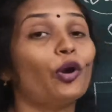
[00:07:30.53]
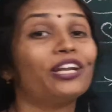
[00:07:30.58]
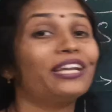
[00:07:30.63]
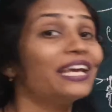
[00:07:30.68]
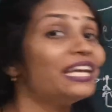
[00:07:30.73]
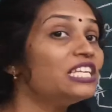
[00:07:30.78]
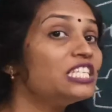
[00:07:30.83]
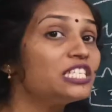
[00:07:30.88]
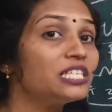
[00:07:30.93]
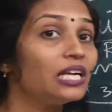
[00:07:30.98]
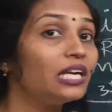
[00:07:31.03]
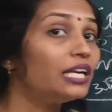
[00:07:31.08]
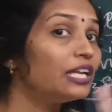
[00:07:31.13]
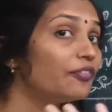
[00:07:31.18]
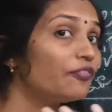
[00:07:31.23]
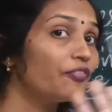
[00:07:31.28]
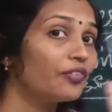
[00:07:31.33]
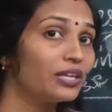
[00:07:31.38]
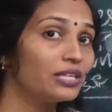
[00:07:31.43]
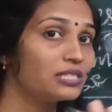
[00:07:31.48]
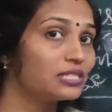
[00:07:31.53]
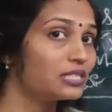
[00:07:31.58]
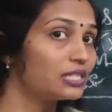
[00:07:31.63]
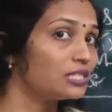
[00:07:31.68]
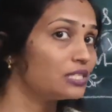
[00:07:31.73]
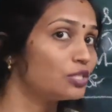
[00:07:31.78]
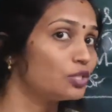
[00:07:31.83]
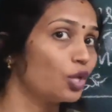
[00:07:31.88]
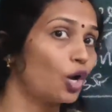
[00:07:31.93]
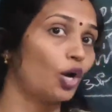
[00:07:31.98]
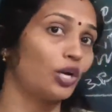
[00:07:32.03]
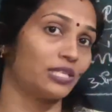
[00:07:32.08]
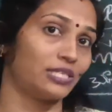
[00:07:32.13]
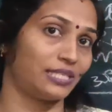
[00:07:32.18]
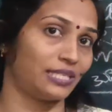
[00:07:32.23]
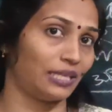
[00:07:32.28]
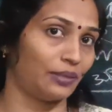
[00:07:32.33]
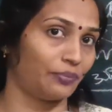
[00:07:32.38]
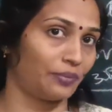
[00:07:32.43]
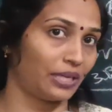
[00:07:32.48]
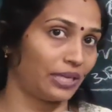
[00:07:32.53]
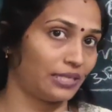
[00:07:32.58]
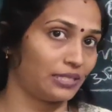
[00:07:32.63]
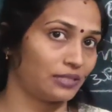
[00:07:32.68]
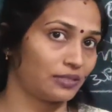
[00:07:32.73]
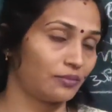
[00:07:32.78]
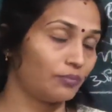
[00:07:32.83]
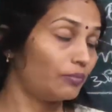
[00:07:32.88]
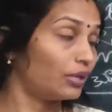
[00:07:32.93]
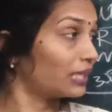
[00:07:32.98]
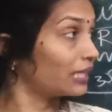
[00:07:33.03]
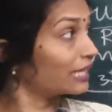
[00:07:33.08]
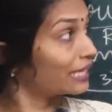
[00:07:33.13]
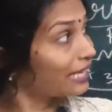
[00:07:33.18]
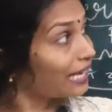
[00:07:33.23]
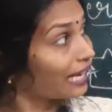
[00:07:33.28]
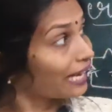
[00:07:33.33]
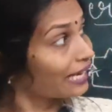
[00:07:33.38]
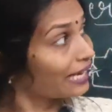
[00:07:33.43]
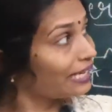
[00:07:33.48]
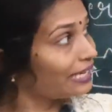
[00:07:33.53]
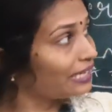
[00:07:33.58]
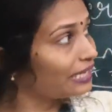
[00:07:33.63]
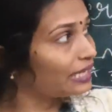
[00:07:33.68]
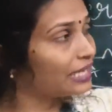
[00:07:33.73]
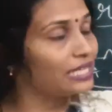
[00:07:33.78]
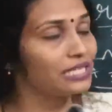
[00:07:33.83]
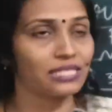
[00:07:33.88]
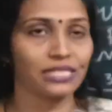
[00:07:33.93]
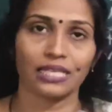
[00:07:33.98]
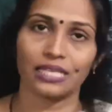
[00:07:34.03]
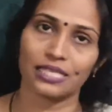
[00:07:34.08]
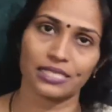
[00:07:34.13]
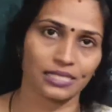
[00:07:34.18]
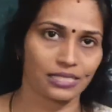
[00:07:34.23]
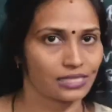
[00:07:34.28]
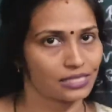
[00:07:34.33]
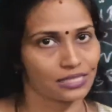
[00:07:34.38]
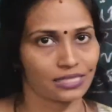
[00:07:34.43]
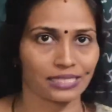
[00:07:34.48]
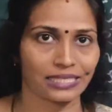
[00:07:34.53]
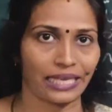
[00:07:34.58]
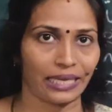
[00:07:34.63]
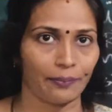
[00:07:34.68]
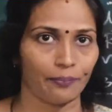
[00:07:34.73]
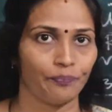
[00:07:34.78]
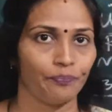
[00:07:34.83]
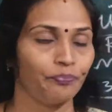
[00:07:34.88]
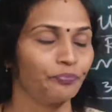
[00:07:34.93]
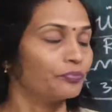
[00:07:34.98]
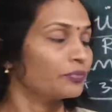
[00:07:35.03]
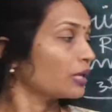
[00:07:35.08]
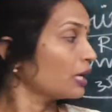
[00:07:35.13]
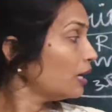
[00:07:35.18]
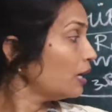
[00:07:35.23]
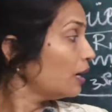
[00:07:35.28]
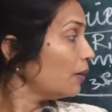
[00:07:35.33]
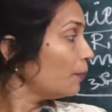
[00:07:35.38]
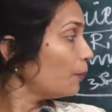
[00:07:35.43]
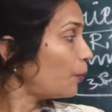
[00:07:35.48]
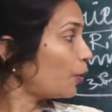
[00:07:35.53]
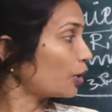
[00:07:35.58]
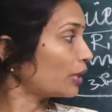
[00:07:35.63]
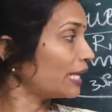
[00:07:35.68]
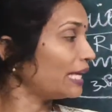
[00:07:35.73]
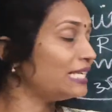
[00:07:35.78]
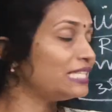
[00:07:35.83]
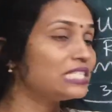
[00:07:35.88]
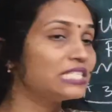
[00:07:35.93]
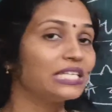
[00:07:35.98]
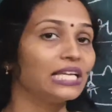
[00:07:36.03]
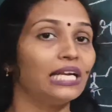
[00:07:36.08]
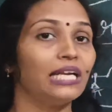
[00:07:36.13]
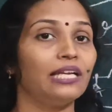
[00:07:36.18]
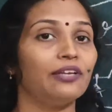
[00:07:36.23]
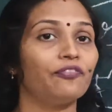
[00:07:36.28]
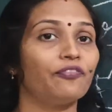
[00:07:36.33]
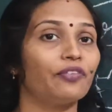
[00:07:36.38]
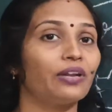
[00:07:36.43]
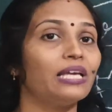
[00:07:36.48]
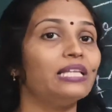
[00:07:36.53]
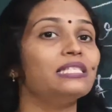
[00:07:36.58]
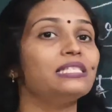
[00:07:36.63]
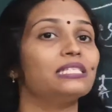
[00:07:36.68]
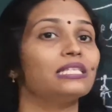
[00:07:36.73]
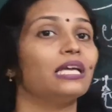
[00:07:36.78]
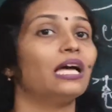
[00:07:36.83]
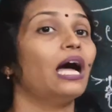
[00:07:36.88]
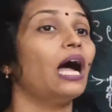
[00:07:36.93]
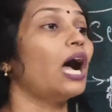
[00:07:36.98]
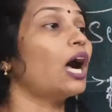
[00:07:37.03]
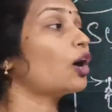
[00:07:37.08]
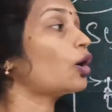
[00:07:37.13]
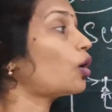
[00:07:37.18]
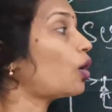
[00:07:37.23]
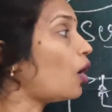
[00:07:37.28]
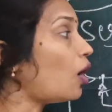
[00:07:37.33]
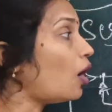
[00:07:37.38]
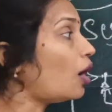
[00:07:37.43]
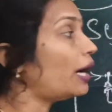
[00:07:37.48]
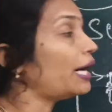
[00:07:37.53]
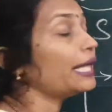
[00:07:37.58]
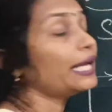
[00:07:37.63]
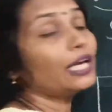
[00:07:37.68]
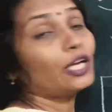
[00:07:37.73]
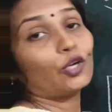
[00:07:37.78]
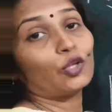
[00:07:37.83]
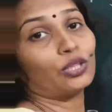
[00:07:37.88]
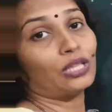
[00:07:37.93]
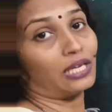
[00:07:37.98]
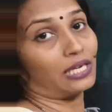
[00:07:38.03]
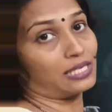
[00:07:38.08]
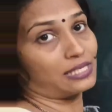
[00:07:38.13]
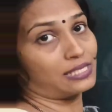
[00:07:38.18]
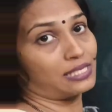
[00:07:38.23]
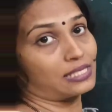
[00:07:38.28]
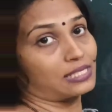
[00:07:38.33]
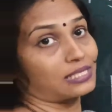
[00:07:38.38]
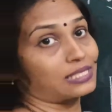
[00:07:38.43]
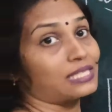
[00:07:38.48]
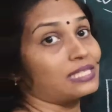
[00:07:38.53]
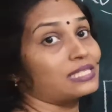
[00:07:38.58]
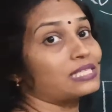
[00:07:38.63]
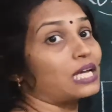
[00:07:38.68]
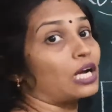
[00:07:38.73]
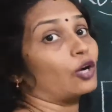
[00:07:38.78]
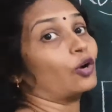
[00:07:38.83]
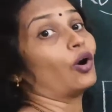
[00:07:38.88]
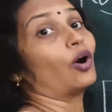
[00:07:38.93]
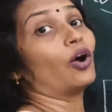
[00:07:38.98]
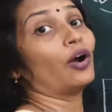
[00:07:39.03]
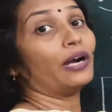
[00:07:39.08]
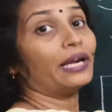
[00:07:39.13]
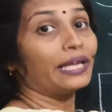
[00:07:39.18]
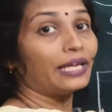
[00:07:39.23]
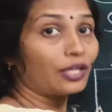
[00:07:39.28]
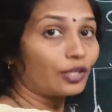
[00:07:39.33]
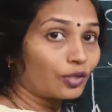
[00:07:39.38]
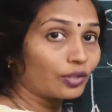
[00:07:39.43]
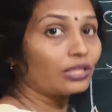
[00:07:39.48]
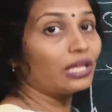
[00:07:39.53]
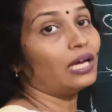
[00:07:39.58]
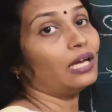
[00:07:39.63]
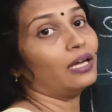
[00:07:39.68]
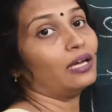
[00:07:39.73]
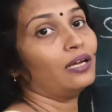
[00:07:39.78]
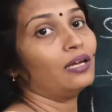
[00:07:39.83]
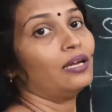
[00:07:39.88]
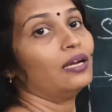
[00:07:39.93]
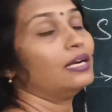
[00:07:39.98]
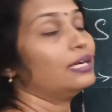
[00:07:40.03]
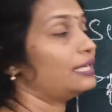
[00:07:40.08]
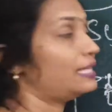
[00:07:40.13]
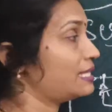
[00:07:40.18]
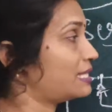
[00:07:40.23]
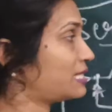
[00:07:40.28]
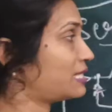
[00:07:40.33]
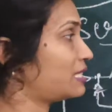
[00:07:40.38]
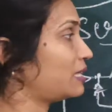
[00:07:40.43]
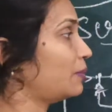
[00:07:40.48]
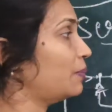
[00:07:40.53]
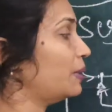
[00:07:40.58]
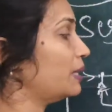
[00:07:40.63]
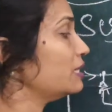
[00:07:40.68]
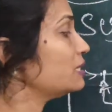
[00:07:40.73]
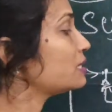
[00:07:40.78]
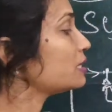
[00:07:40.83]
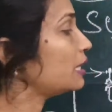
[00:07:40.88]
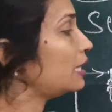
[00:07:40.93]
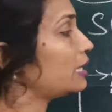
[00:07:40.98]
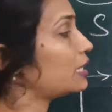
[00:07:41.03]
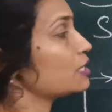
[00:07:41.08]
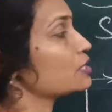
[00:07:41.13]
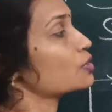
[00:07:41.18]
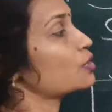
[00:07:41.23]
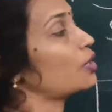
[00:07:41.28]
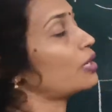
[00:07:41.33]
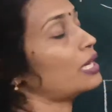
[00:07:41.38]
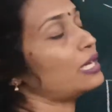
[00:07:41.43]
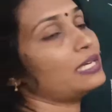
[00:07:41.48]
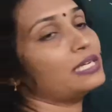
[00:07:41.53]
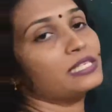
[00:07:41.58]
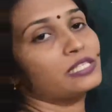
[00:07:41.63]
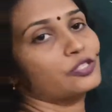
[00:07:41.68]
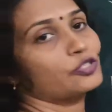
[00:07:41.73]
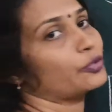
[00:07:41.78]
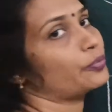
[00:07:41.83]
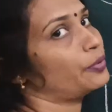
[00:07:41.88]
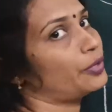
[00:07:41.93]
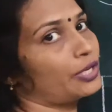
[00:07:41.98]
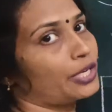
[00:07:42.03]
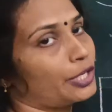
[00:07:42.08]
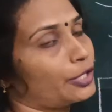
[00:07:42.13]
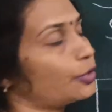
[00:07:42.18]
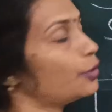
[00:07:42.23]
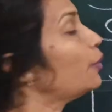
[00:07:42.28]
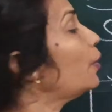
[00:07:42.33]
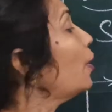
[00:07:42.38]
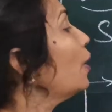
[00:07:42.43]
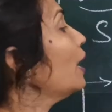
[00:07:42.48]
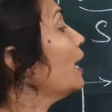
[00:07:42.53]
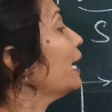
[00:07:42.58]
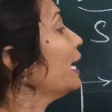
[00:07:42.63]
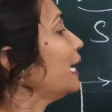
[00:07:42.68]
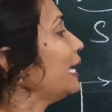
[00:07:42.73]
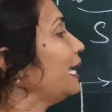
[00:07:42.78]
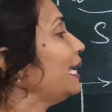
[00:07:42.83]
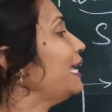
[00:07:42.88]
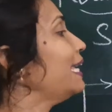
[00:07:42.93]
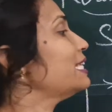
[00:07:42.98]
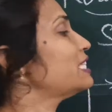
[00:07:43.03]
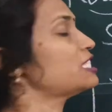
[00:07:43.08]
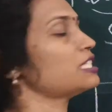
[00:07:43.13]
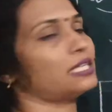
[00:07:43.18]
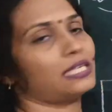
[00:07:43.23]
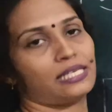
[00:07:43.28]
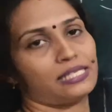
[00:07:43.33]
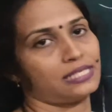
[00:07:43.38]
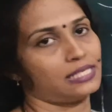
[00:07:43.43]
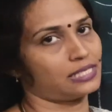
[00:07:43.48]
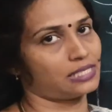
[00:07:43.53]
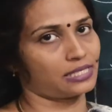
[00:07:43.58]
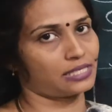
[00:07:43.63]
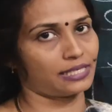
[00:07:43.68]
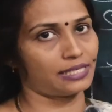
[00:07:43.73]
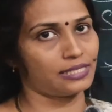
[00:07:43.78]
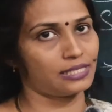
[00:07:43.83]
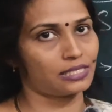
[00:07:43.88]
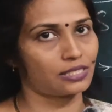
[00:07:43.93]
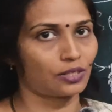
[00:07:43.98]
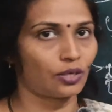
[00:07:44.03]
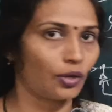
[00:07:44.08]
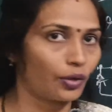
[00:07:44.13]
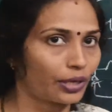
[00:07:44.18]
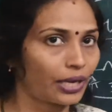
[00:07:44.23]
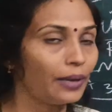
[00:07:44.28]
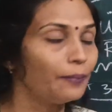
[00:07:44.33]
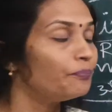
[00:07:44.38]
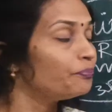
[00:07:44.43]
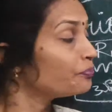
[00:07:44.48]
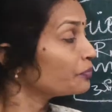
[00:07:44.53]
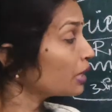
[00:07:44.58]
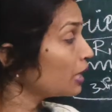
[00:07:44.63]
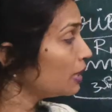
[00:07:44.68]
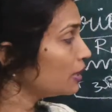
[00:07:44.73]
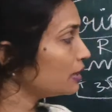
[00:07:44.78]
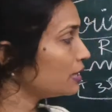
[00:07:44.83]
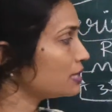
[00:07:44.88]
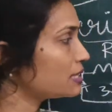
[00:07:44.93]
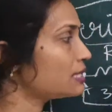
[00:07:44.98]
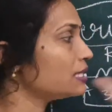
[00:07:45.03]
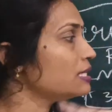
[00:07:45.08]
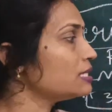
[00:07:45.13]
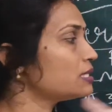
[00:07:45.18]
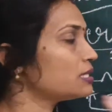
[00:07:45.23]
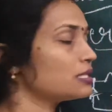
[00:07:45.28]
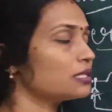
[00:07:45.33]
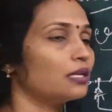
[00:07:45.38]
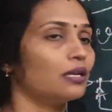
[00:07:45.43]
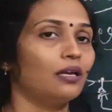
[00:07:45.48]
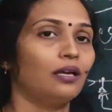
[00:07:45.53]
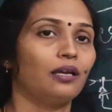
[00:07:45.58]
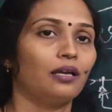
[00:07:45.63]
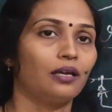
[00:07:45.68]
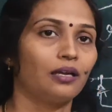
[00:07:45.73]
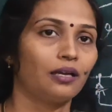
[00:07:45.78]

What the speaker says: potential difference is not same, guys, but current is same. Potential difference according to the resistance, according to the disturbance, it is going to distribute it to each resistance. Okay, this is